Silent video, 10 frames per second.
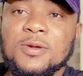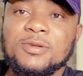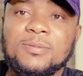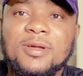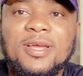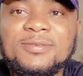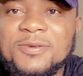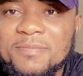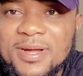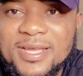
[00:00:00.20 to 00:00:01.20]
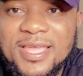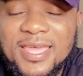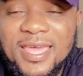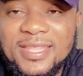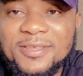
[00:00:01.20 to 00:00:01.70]
What's up guys, welcome back
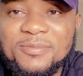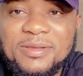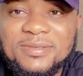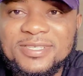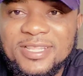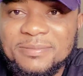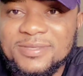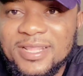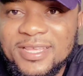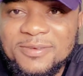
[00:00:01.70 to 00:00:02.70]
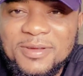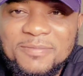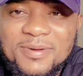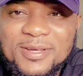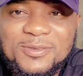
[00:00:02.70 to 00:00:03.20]
again. I boy, this is Adamslink.
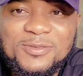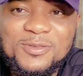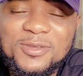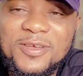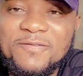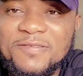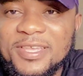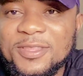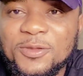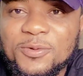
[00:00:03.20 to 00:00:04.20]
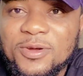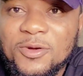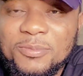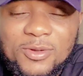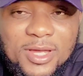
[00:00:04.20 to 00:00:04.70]
Welcome back to another video. I
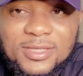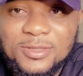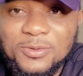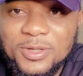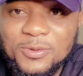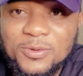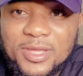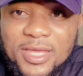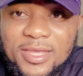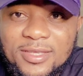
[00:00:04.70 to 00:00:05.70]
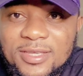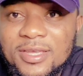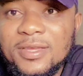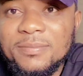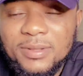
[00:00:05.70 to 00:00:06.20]
hope you guys are doing okay.
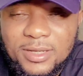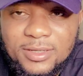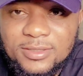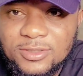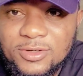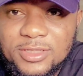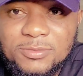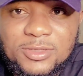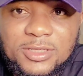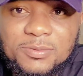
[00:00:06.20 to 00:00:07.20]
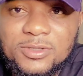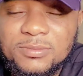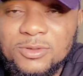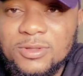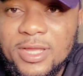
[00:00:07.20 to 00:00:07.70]
Please try as much as
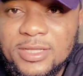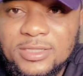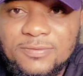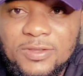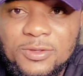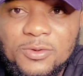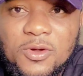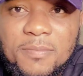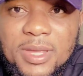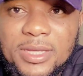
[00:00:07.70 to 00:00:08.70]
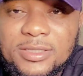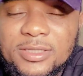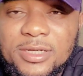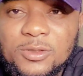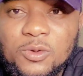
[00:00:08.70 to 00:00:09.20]
possible to like this video, comment,
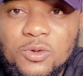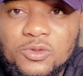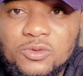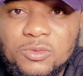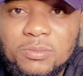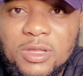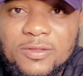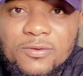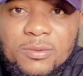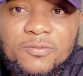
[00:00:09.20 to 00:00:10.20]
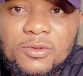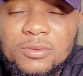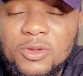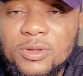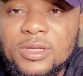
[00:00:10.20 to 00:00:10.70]
share it on all social media platforms.
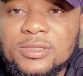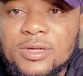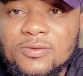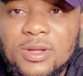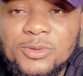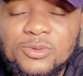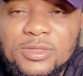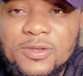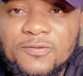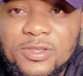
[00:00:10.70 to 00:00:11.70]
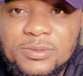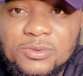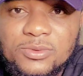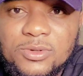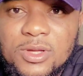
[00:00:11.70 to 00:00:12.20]
Follow me on Instagram, Twitter,
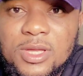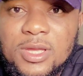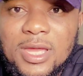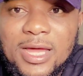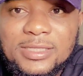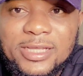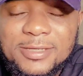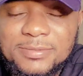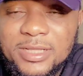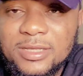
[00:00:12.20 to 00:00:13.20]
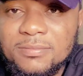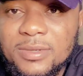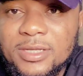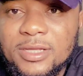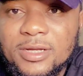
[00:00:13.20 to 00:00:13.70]
Facebook at
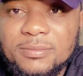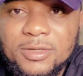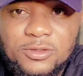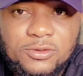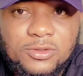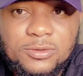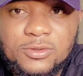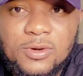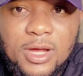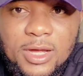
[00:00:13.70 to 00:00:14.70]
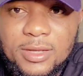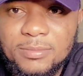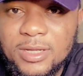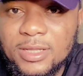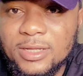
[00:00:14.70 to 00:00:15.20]
adamslinkmedia, and make sure you subscribe
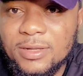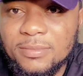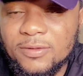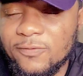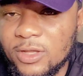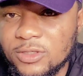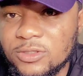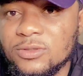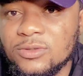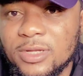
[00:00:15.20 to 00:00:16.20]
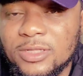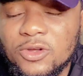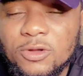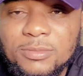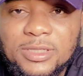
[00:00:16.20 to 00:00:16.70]
then click that bell notification to get
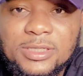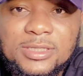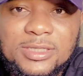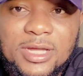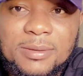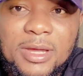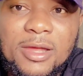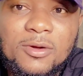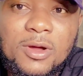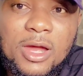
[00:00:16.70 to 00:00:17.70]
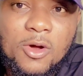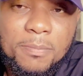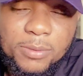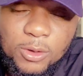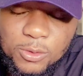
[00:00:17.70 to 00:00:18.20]
updated anytime I
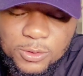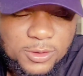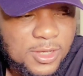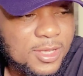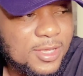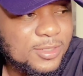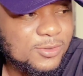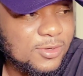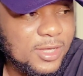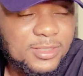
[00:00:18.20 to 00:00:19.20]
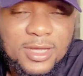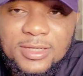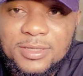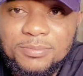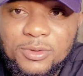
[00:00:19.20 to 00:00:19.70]
upload. So guys,
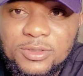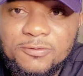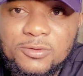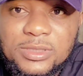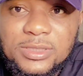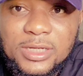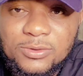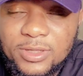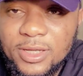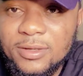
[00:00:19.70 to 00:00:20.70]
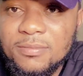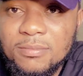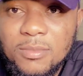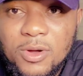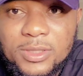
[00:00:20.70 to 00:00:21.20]
it's a beautiful Saturday
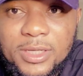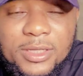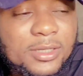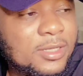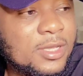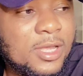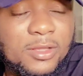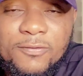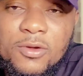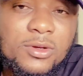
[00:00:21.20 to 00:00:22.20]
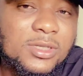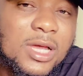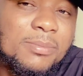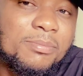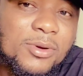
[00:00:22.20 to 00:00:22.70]
morning, and of course I
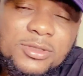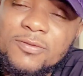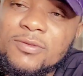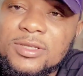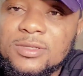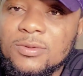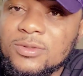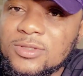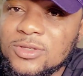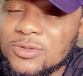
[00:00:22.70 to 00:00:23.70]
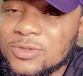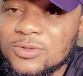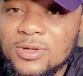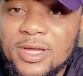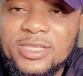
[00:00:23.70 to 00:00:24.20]
have a bunch of things I want to discuss with
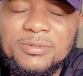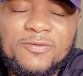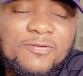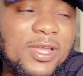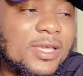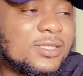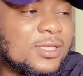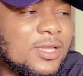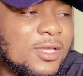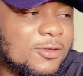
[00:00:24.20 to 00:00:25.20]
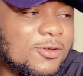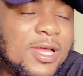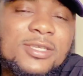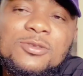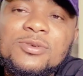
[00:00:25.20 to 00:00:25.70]
you guys. But first, you
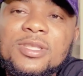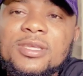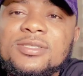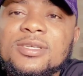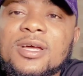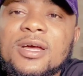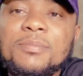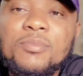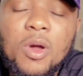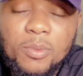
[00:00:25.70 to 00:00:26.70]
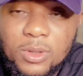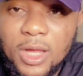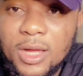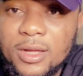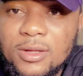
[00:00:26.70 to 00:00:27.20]
guys know this
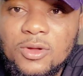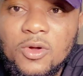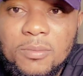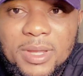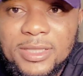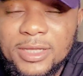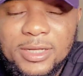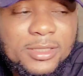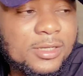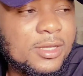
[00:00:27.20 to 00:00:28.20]
popular comedian.